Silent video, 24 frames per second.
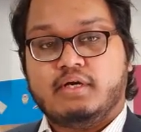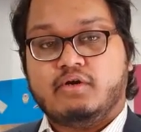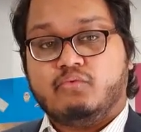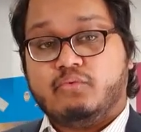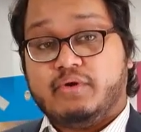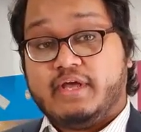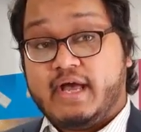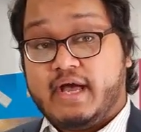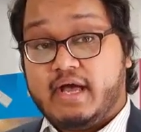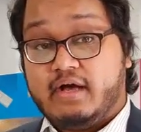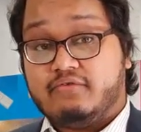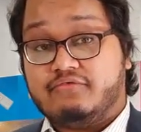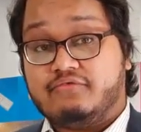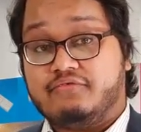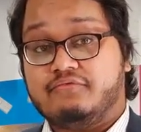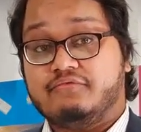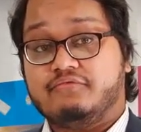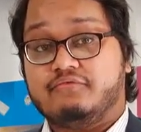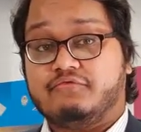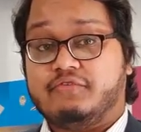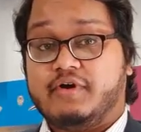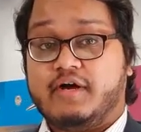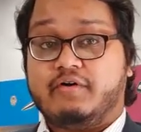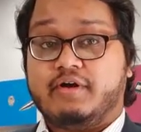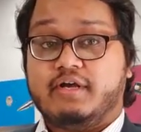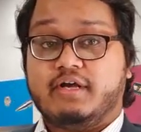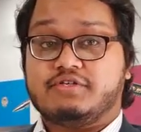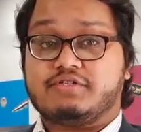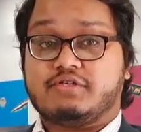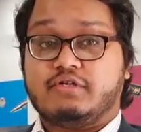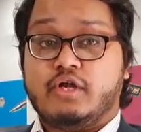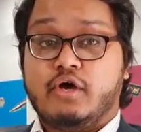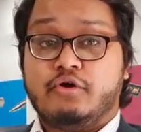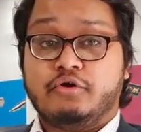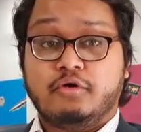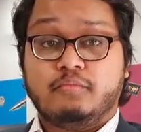We have various
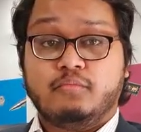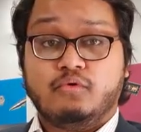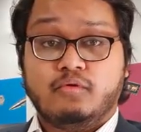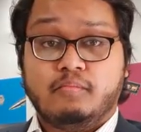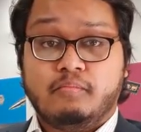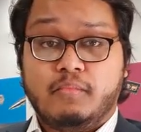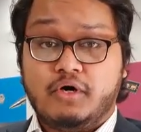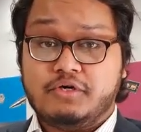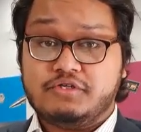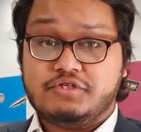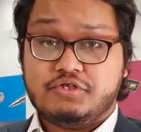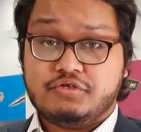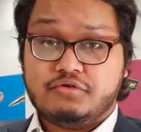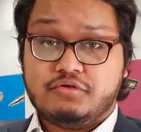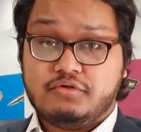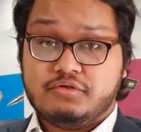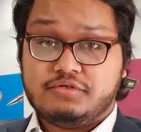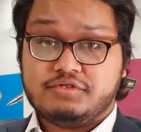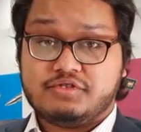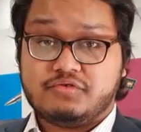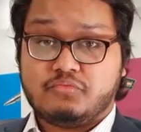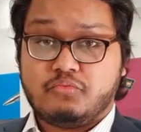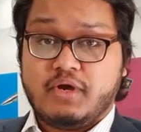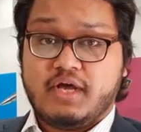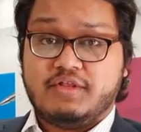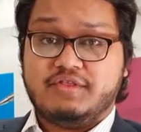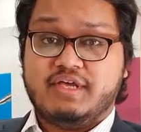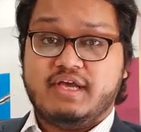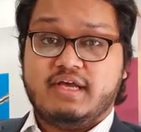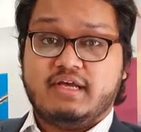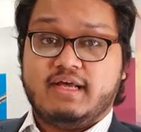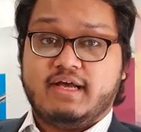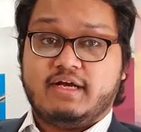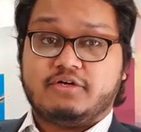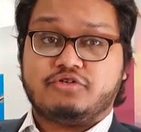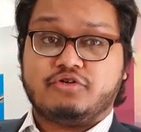loanable modules where the
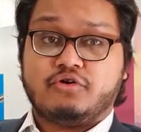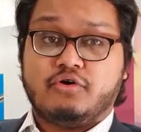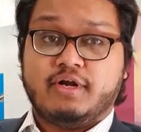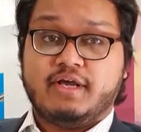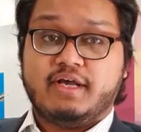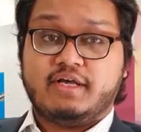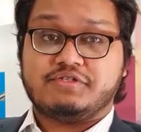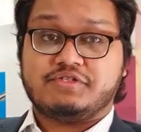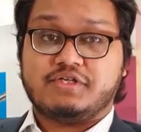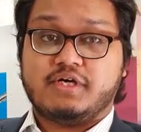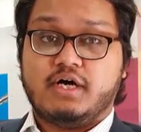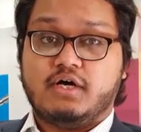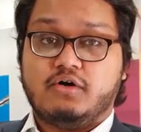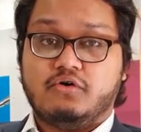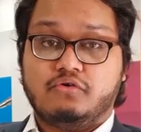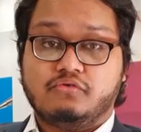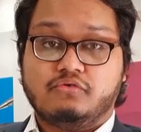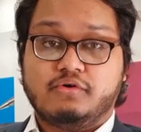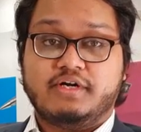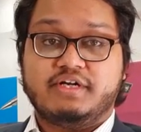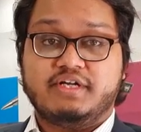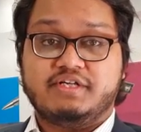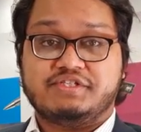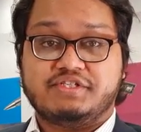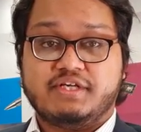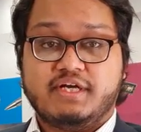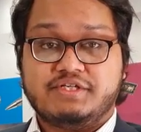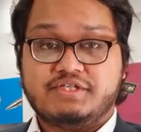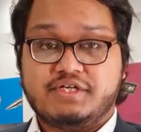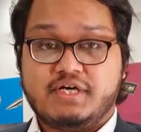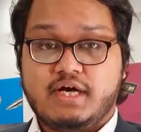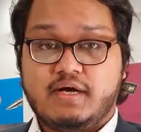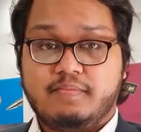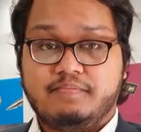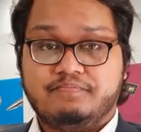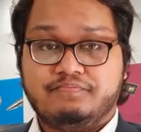electronics are already set
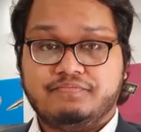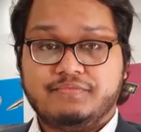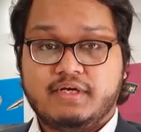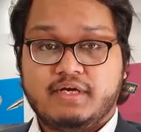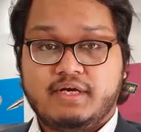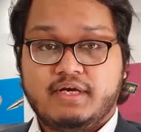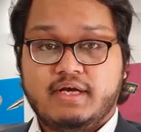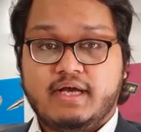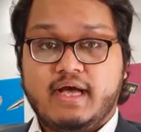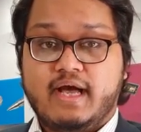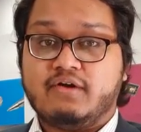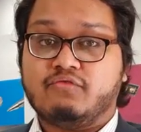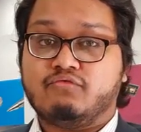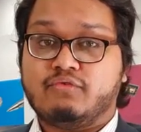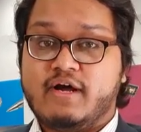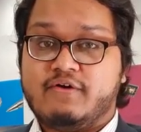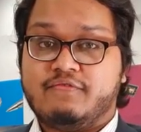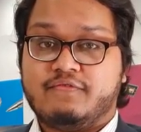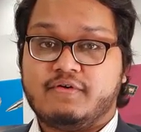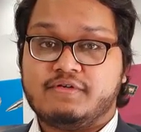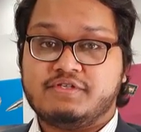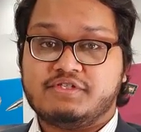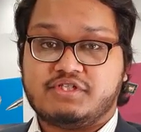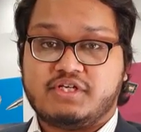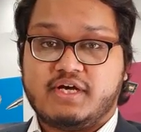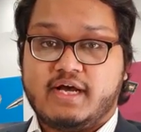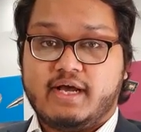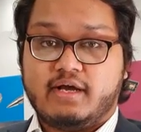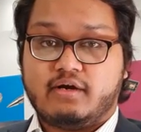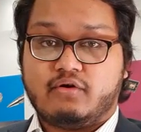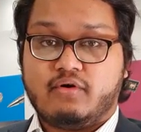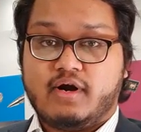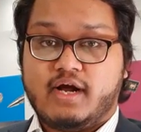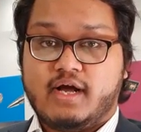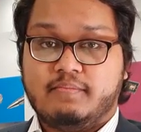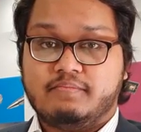up, and reference
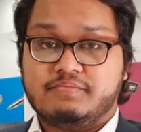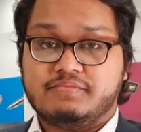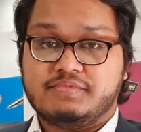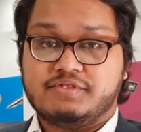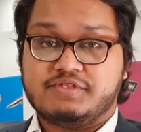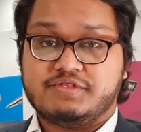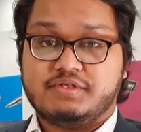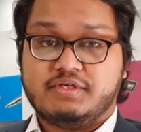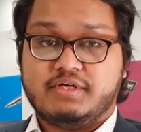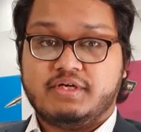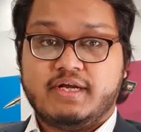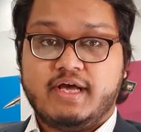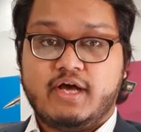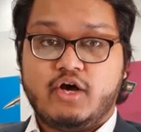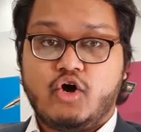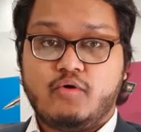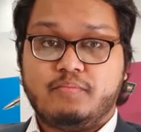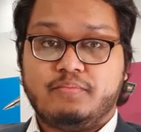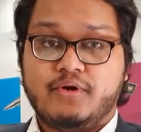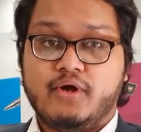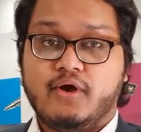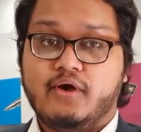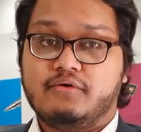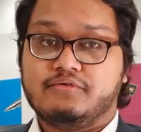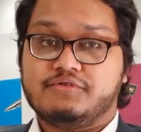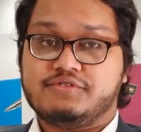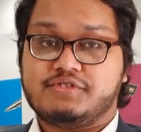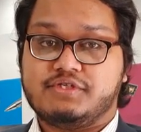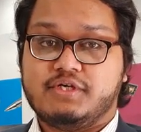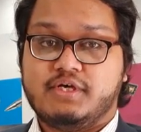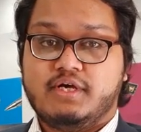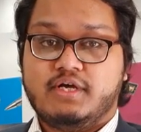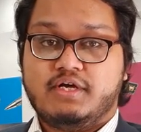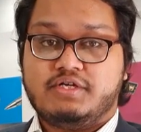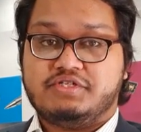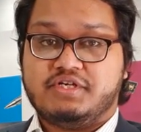diagrams and help notes
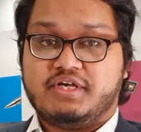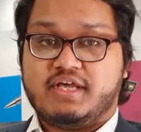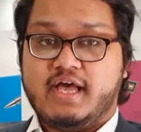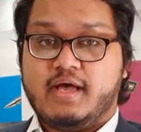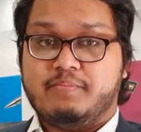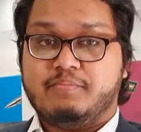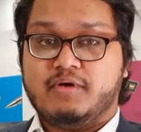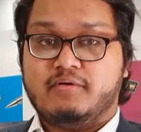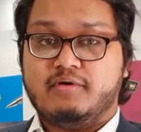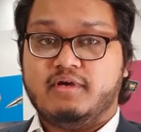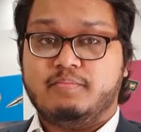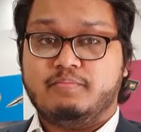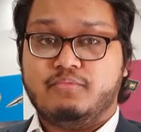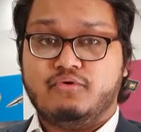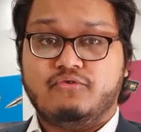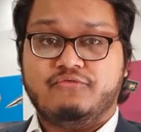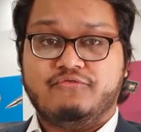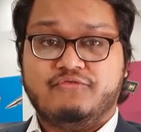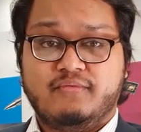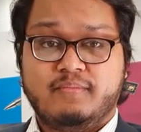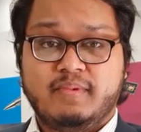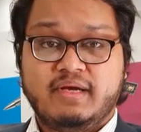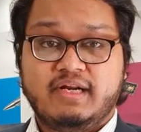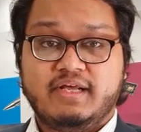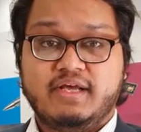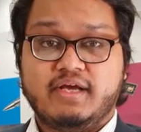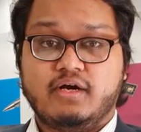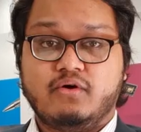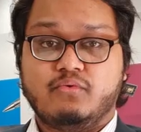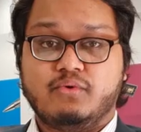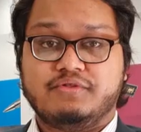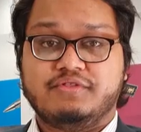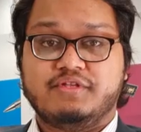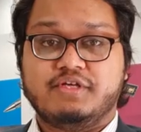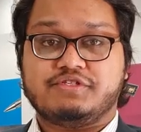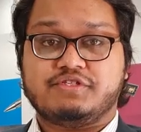to get people familiar
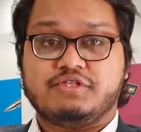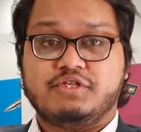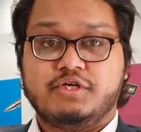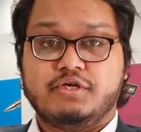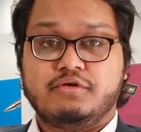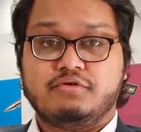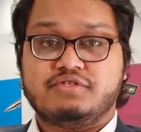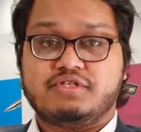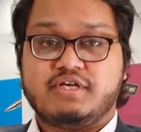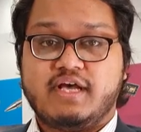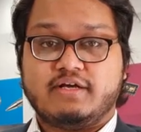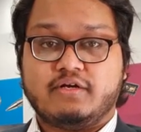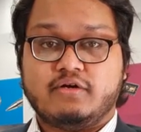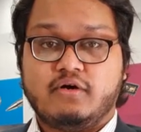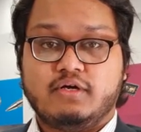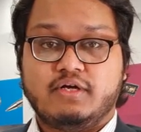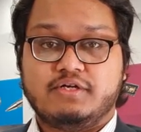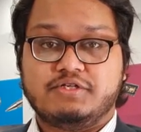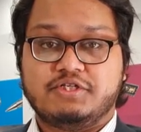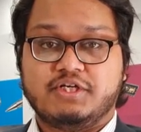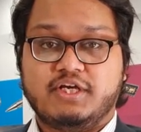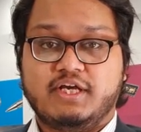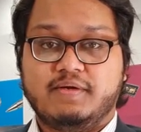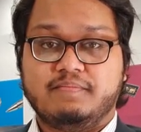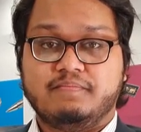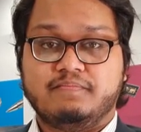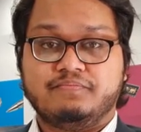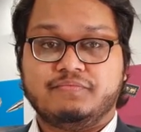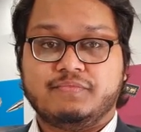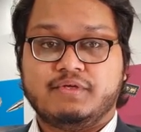with this new technology.